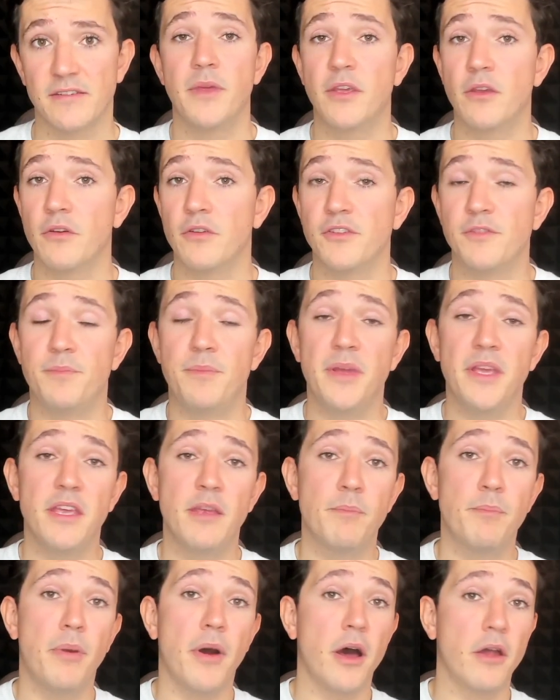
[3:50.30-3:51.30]
Because
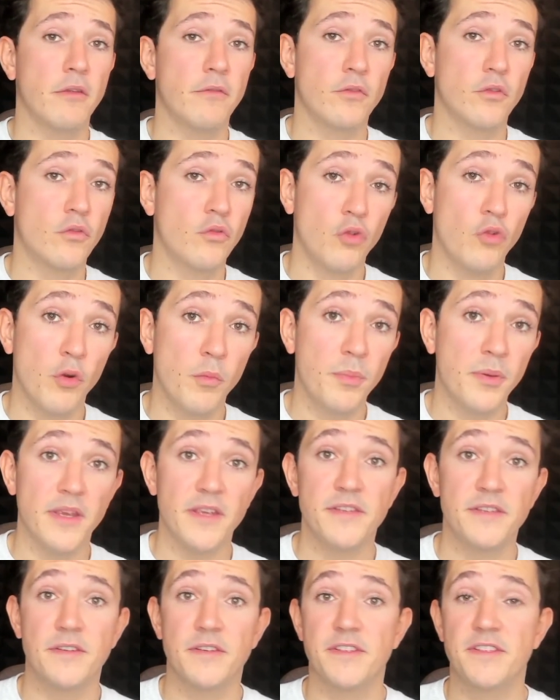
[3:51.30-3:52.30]
being part of a group
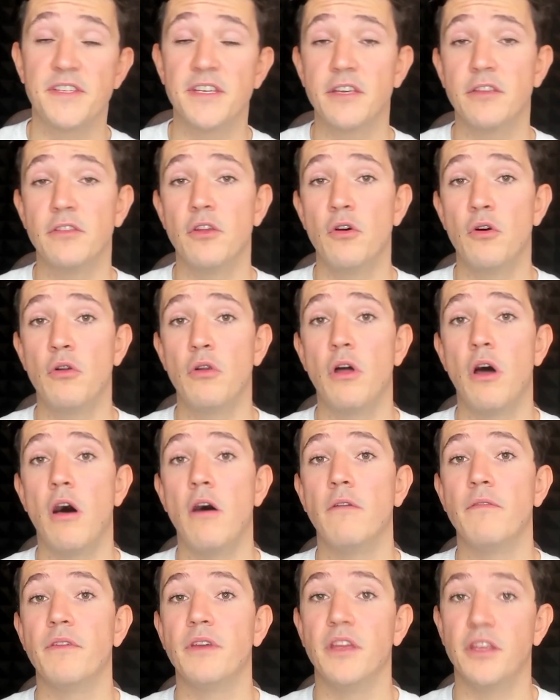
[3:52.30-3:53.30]
is a signal
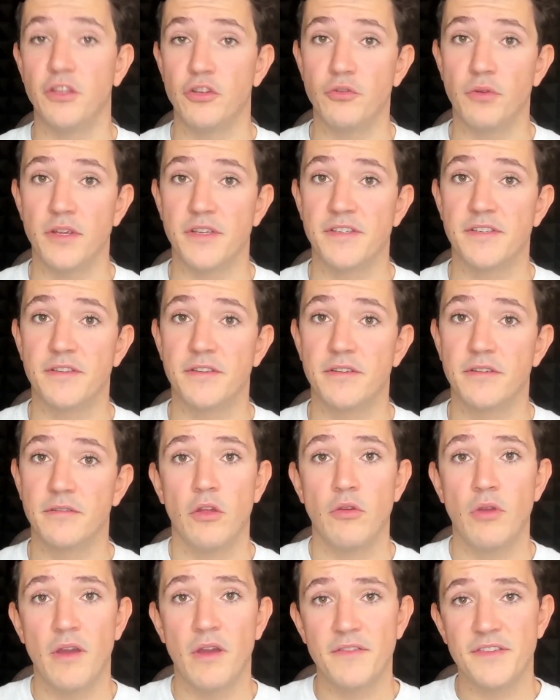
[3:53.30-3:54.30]
of interest.
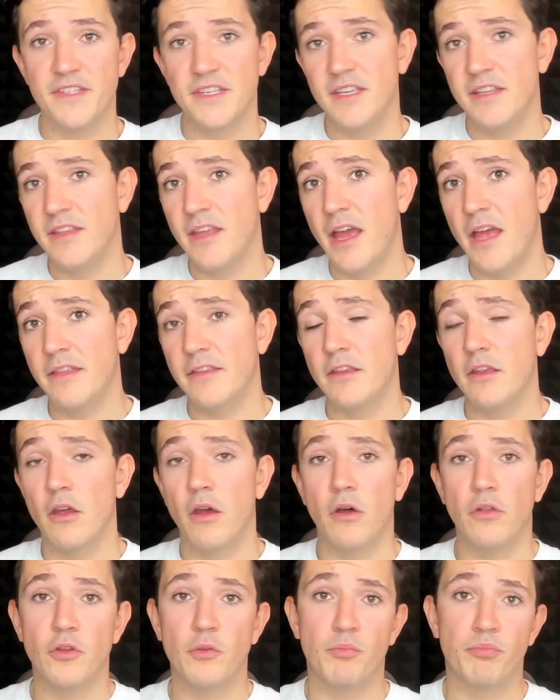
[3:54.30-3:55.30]
You have seen that
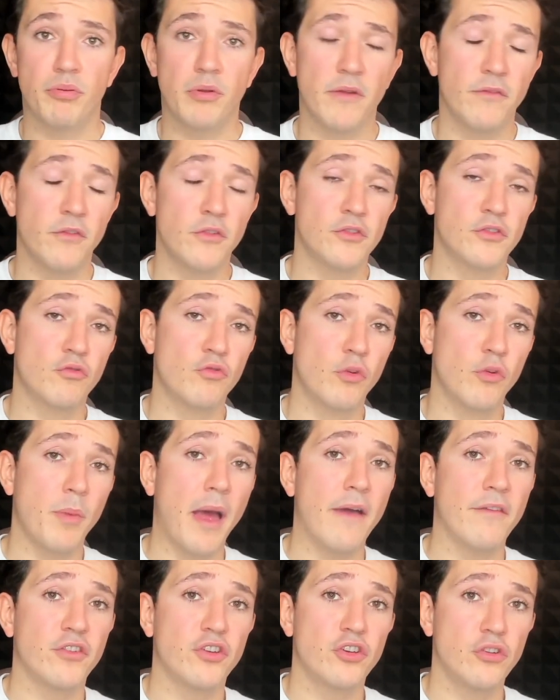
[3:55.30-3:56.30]
on the previous group
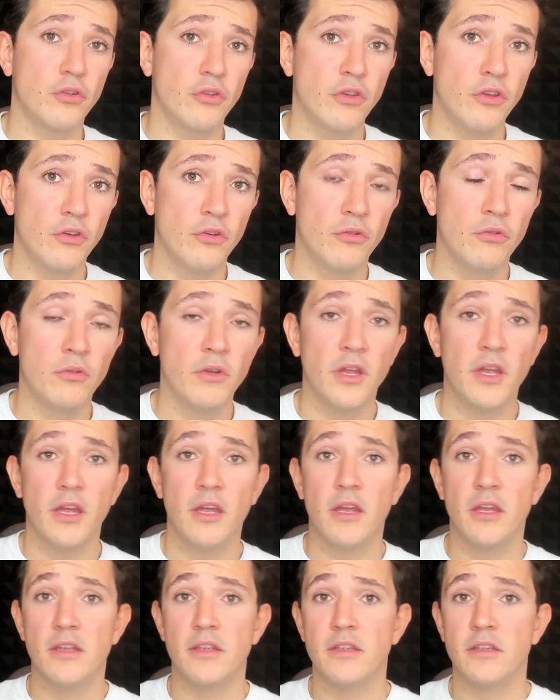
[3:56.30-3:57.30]
I've shown you.
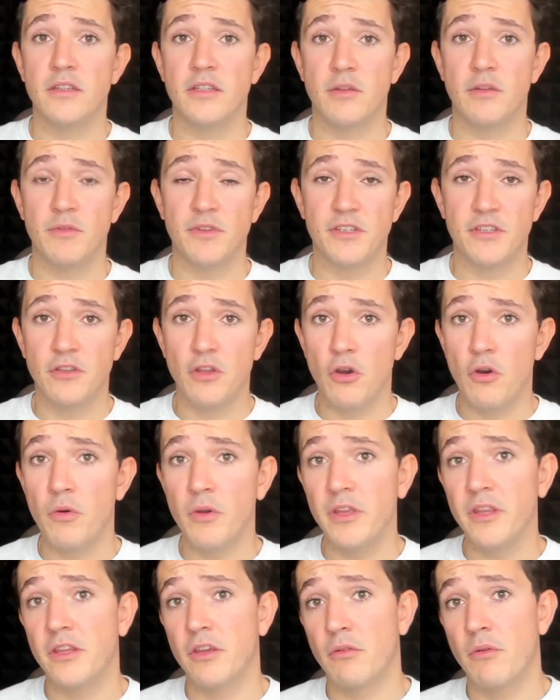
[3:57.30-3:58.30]
There is no
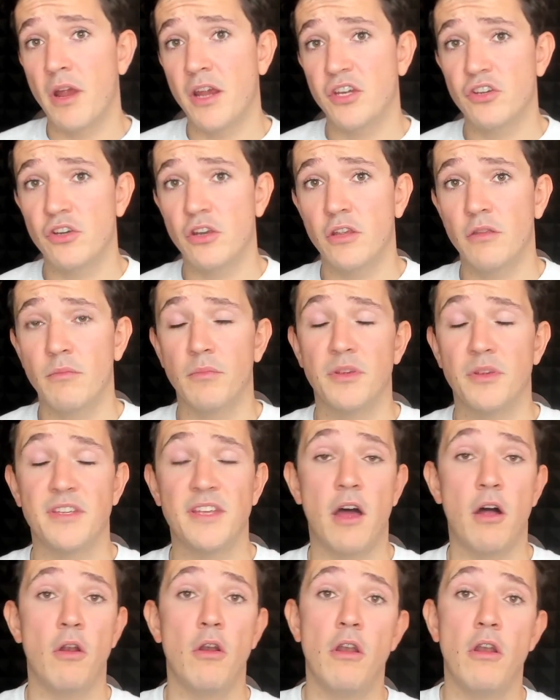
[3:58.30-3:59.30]
interaction, but there
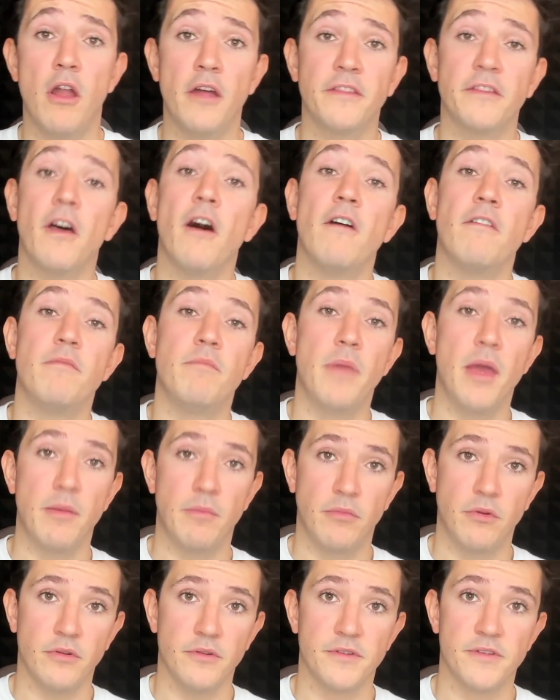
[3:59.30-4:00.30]
are a lot of
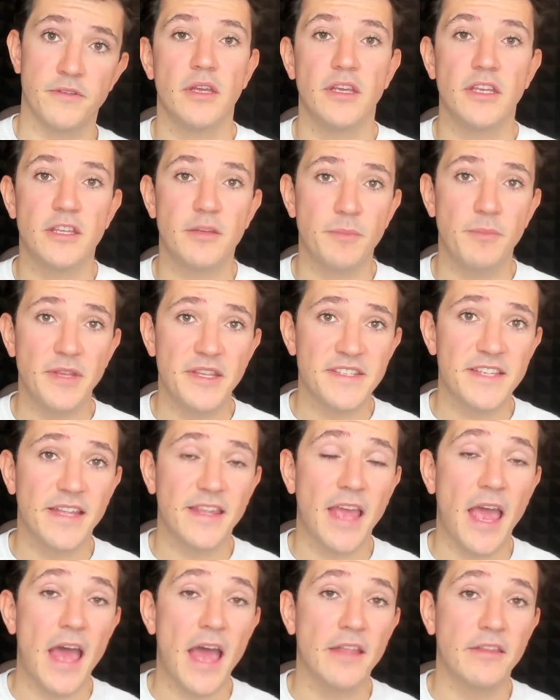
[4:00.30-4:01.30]
members. It means
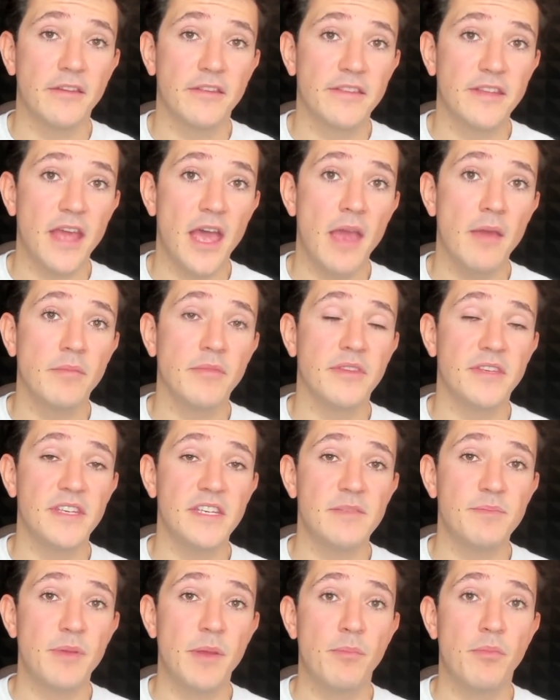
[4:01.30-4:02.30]
that at the time
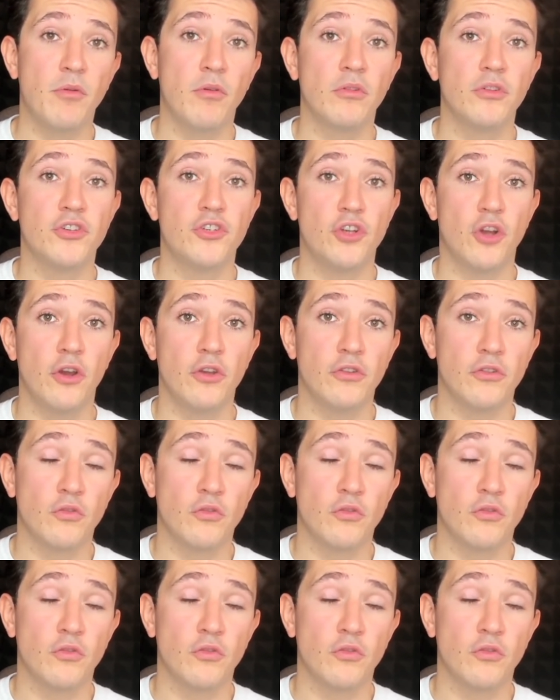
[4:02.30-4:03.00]
these people joined the